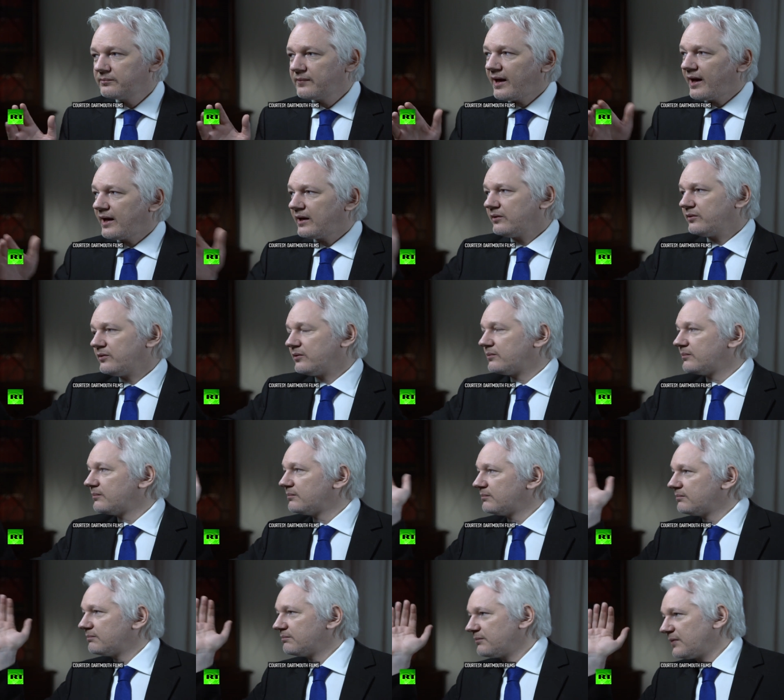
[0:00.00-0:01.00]
And
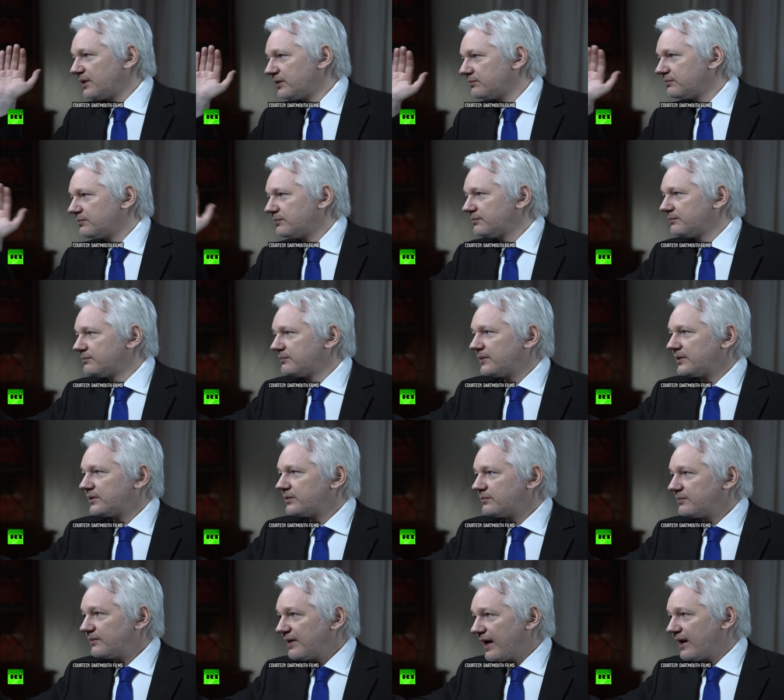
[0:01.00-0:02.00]

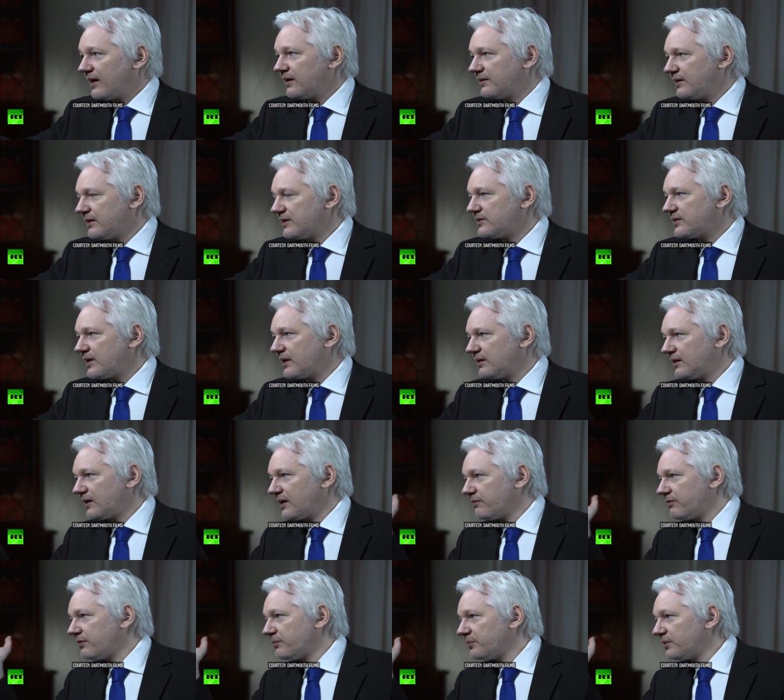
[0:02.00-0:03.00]
now there's
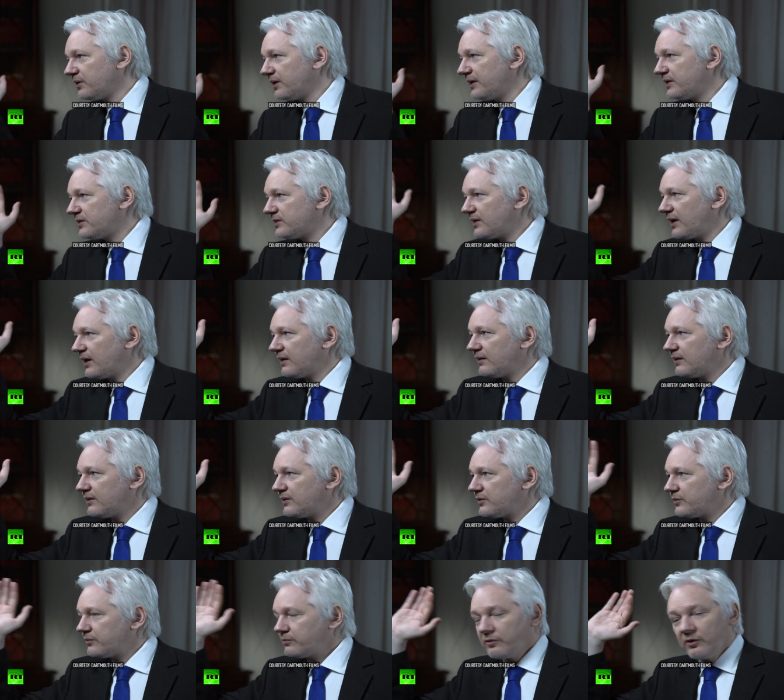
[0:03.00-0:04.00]
undercover police and
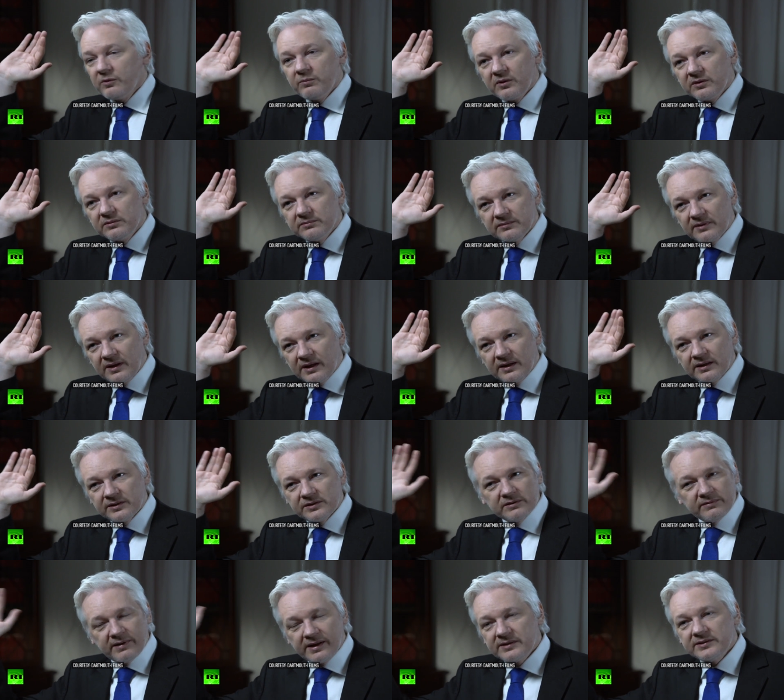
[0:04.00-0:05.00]
there's robot
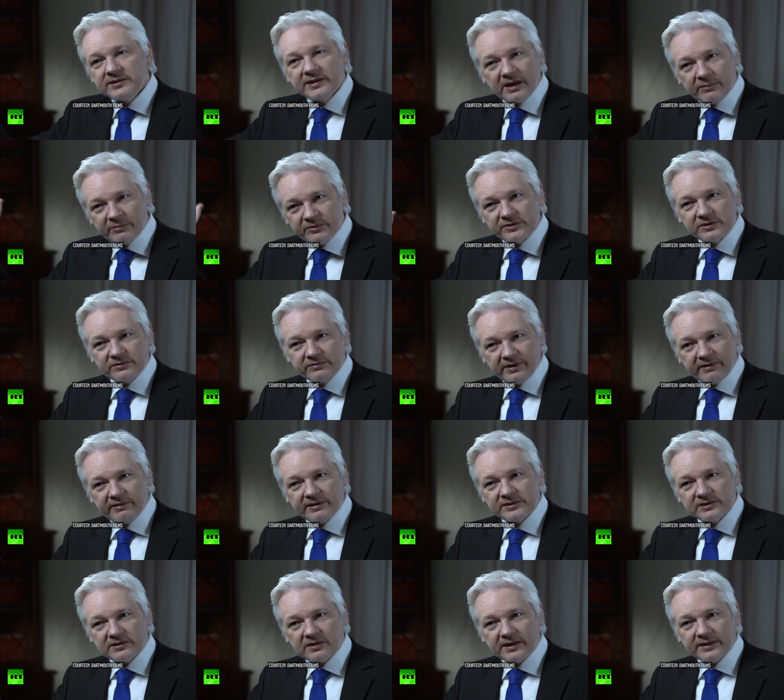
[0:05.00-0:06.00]
surveillance cameras of
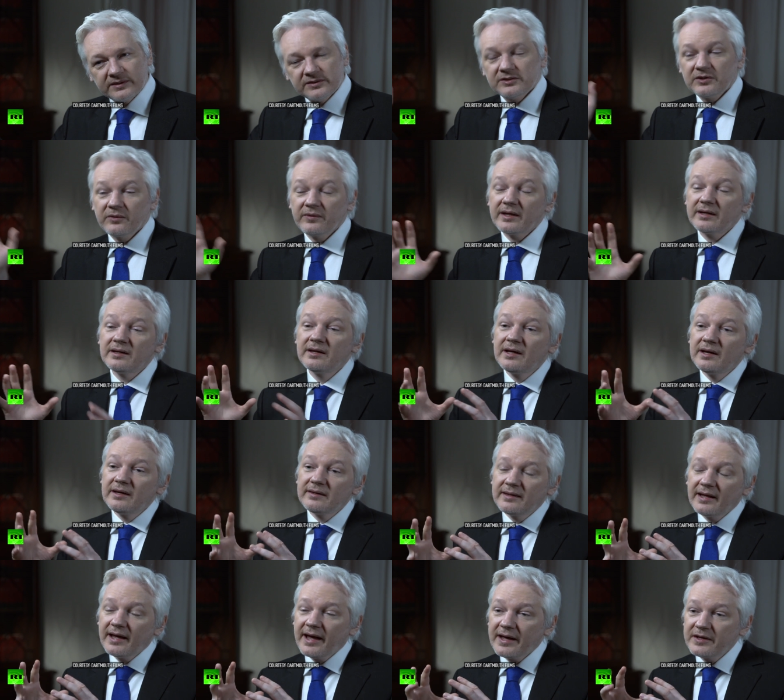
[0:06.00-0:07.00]
various kinds. So that
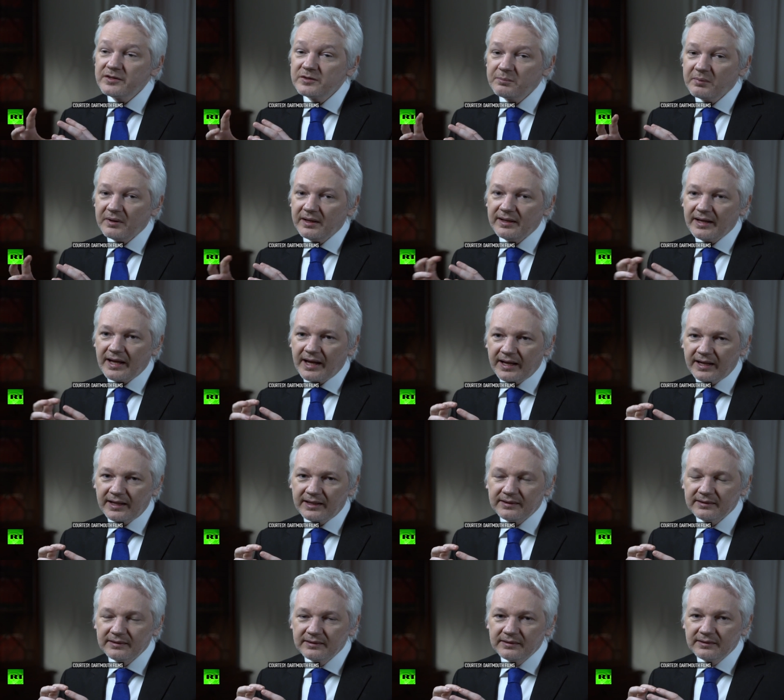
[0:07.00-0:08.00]
there has been
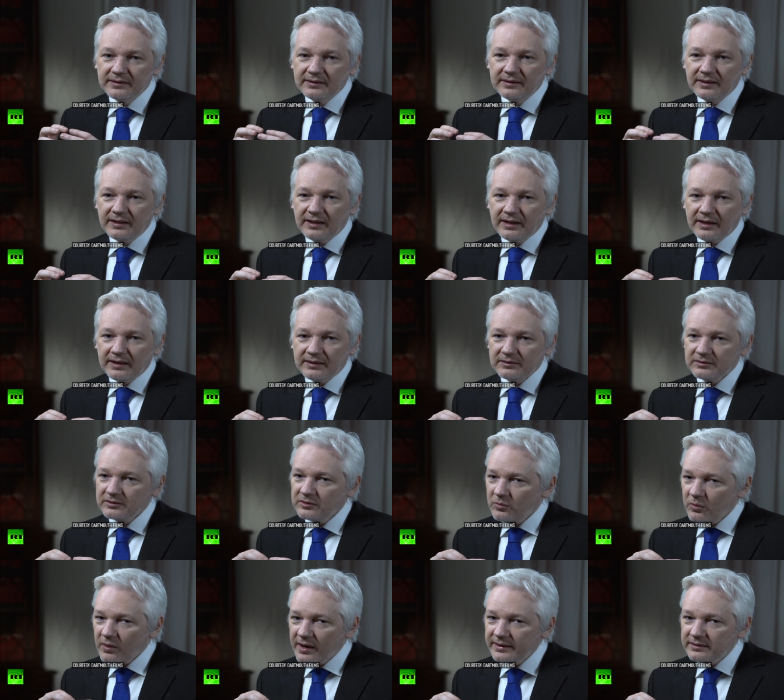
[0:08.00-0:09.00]
a
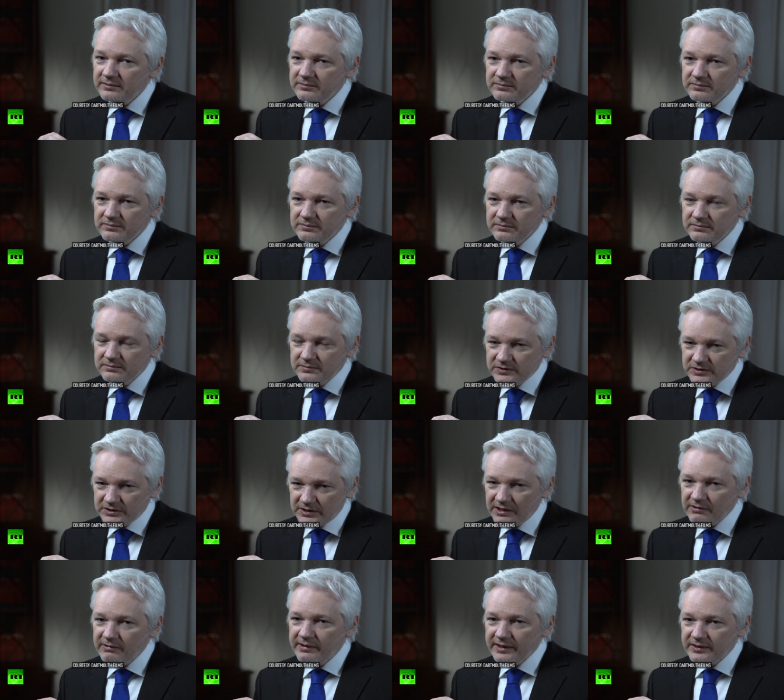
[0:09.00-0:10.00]
quite
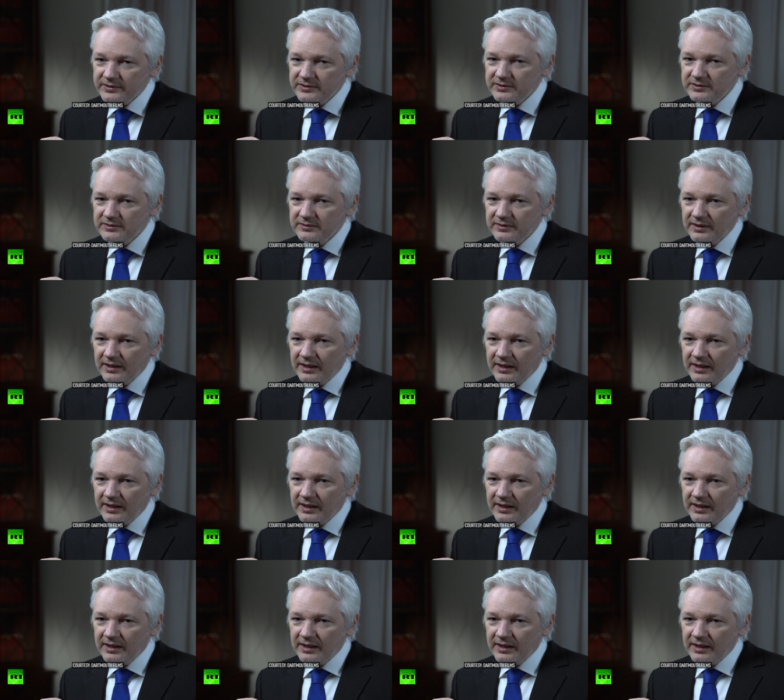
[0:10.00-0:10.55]
serious